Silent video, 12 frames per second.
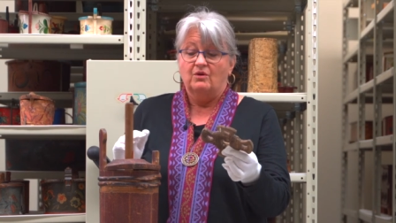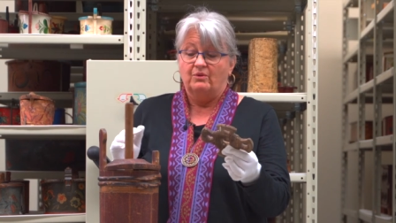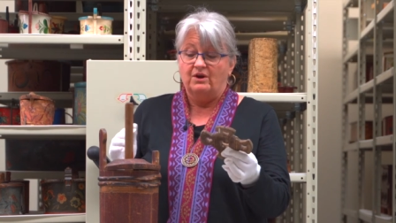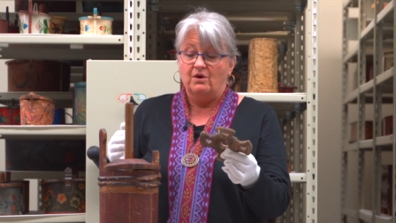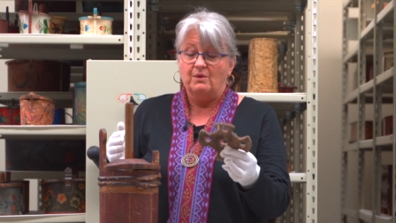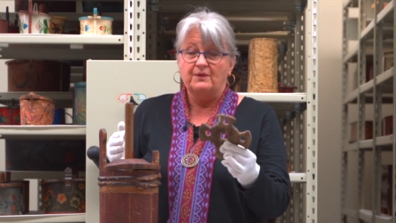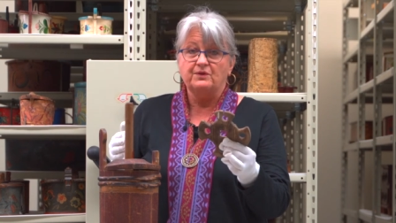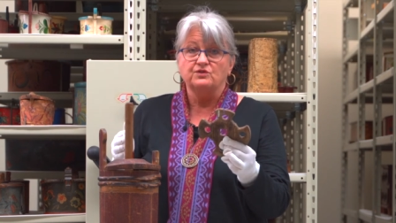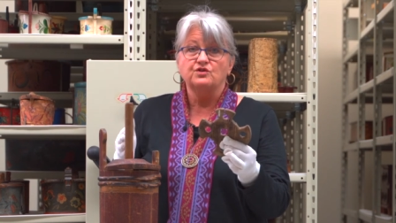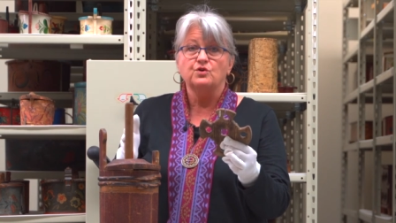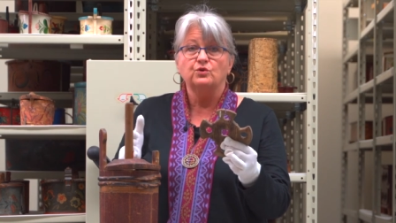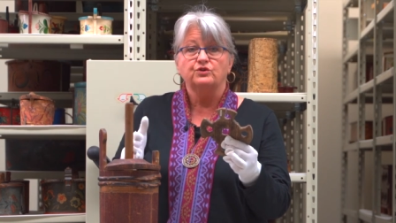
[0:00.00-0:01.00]
We don't want
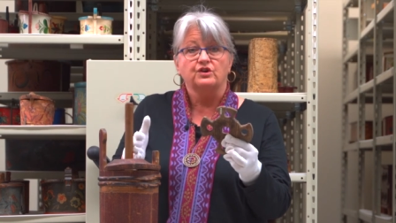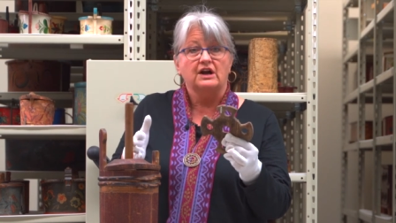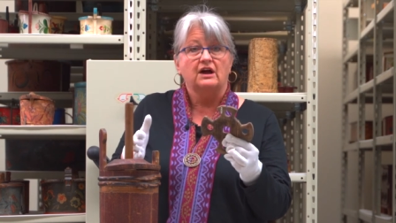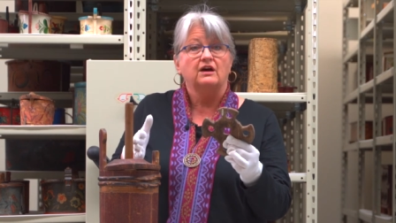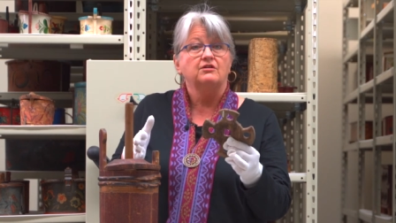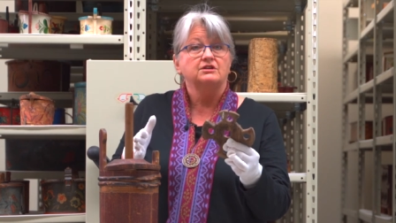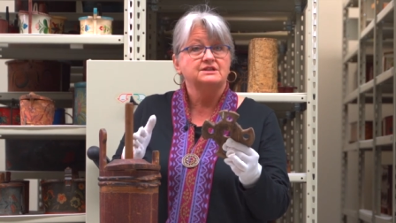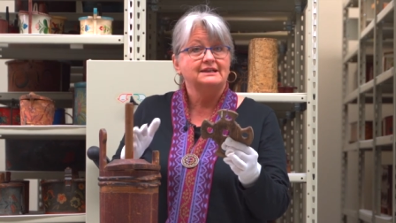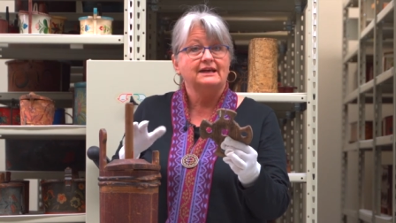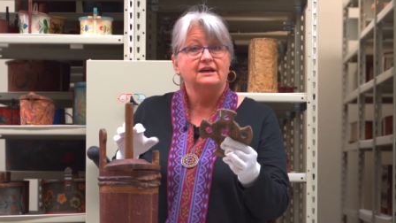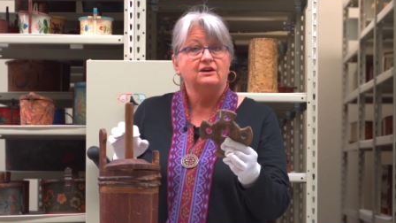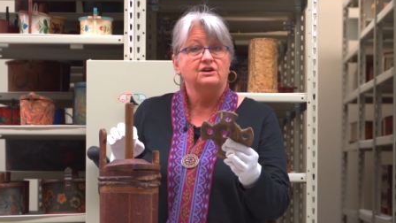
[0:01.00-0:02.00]
those huldra to
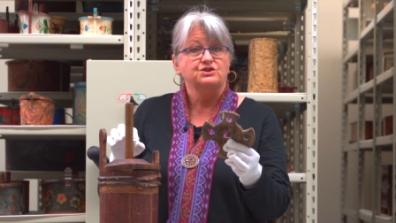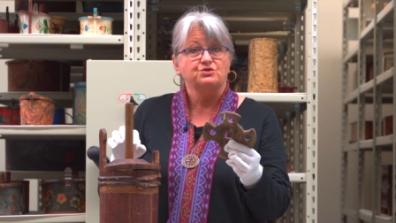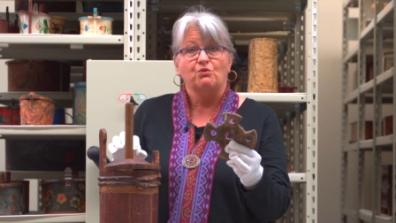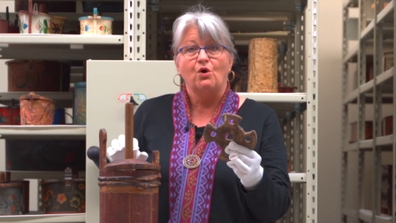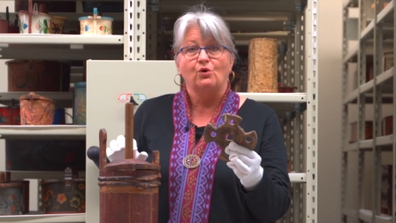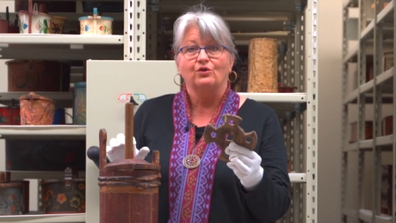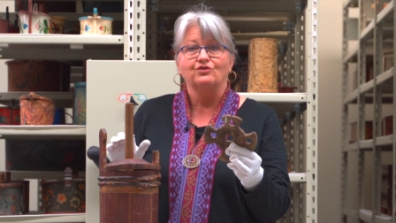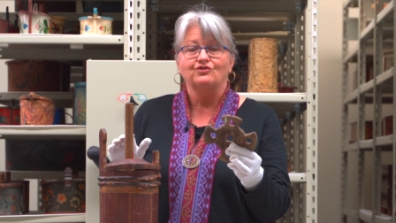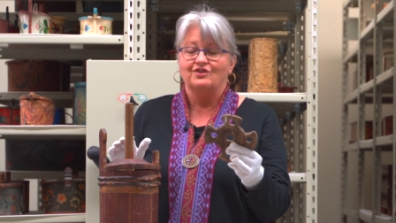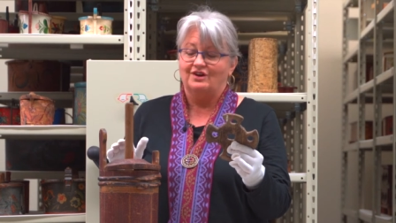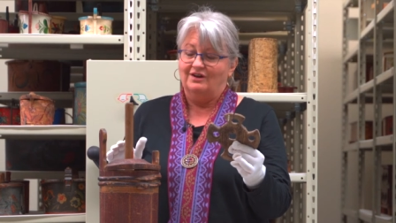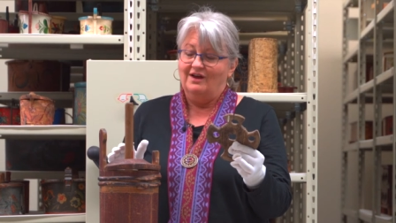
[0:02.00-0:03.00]
get
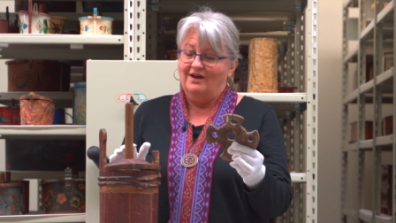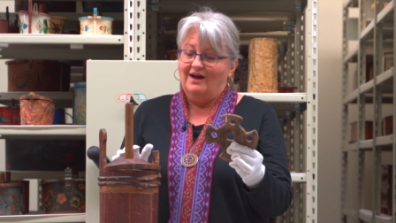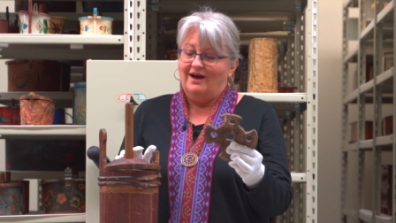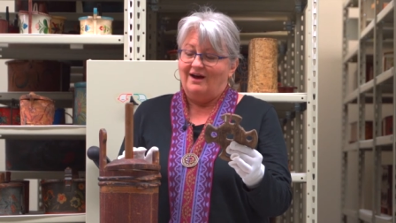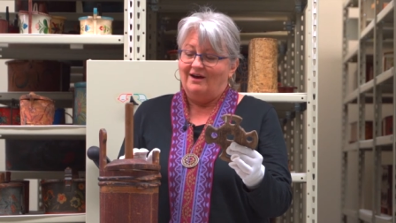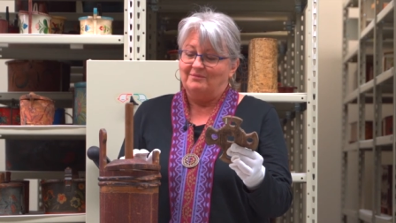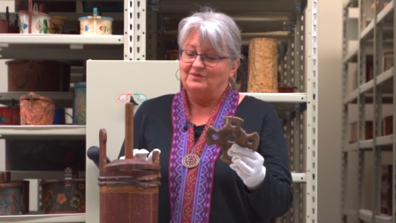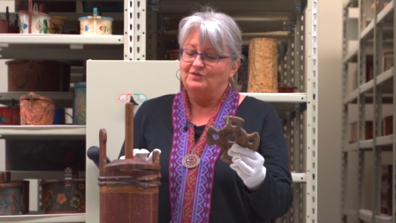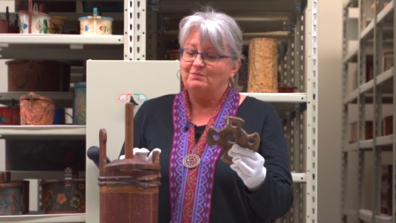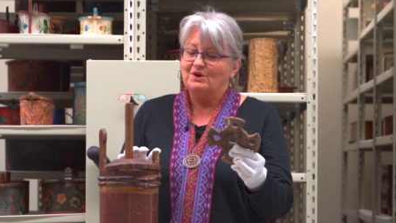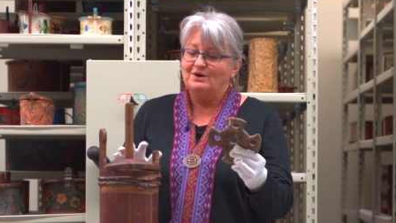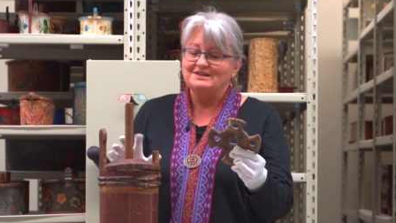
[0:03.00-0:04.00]
entrols and
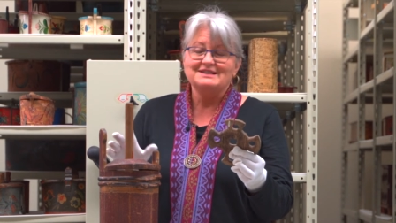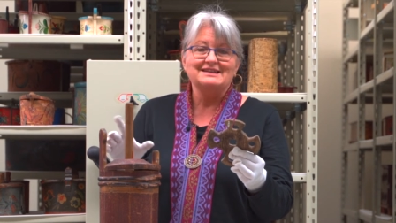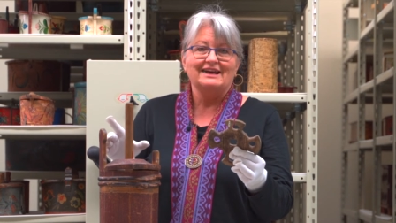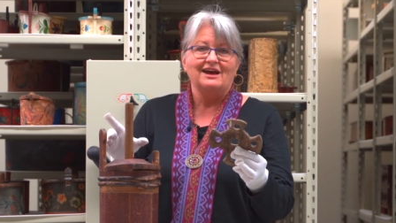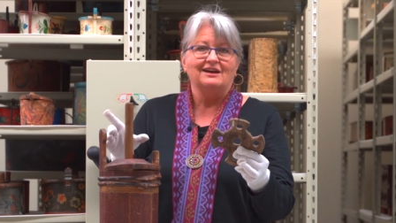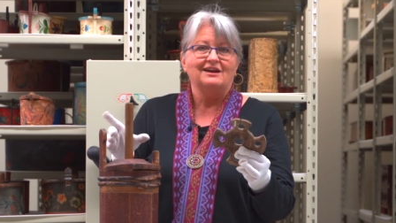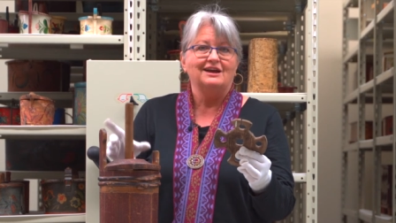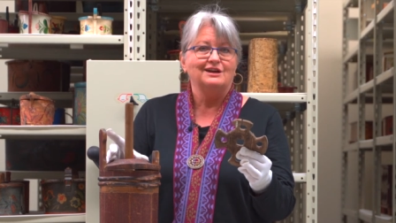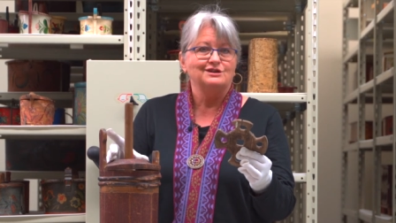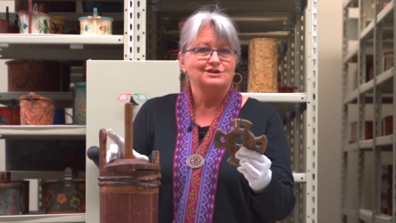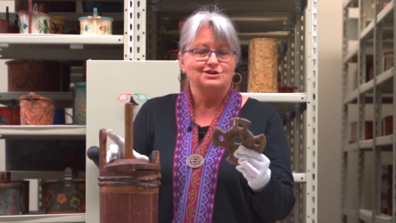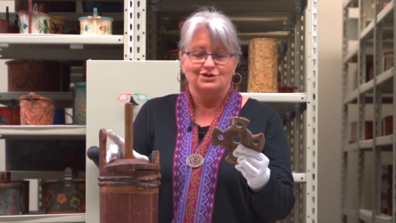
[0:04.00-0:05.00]
spirits to get
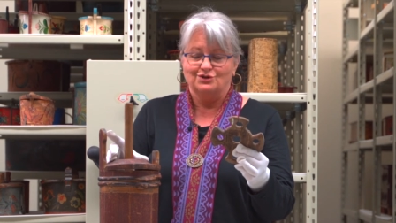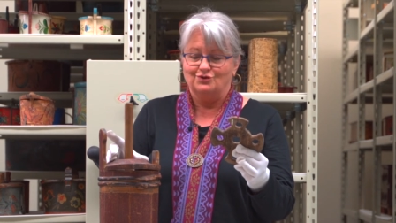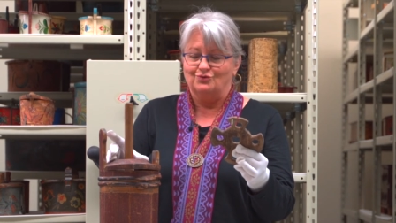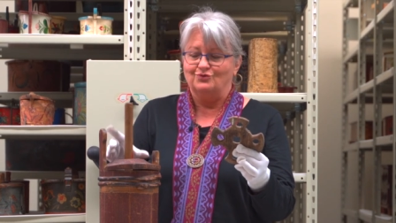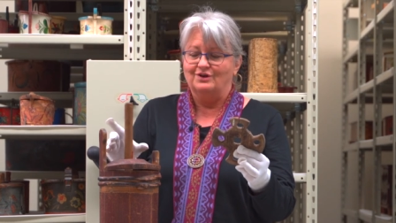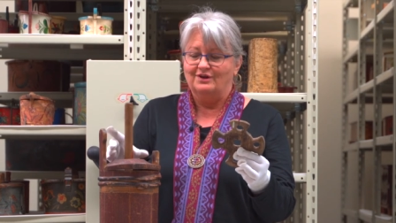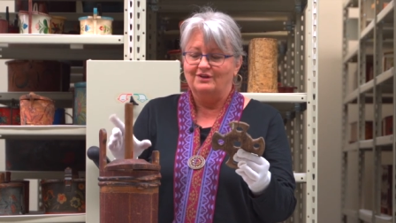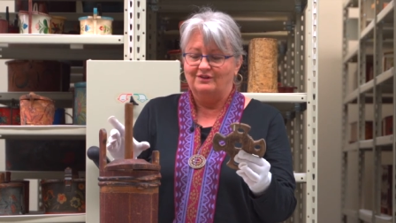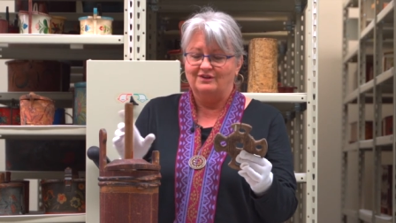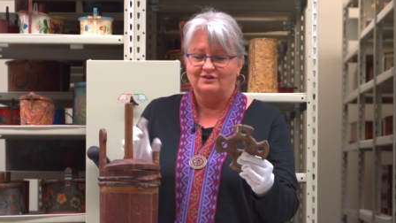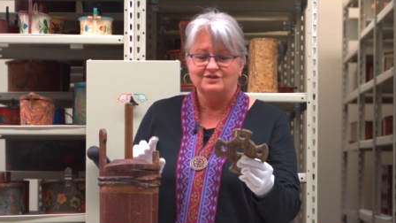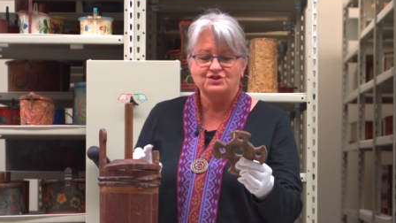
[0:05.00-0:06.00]
into
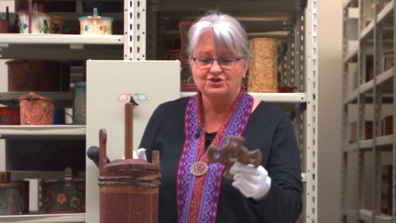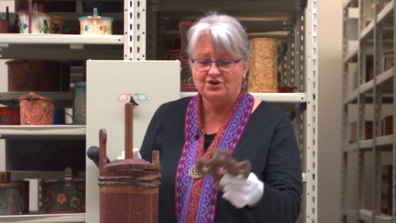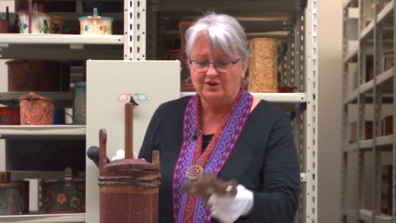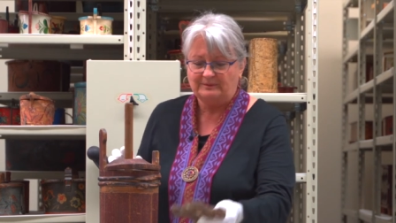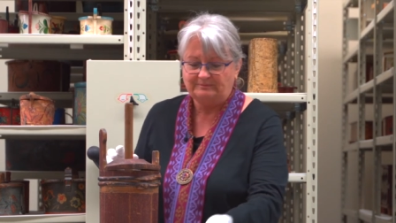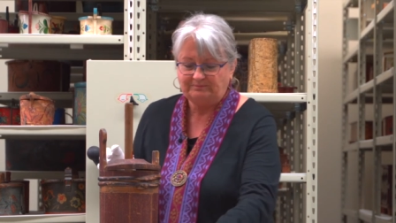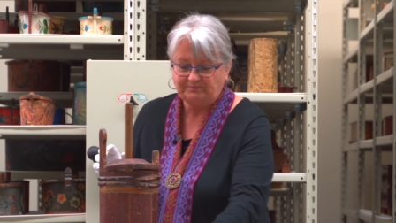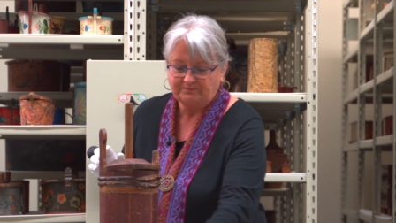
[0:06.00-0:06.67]
this churn.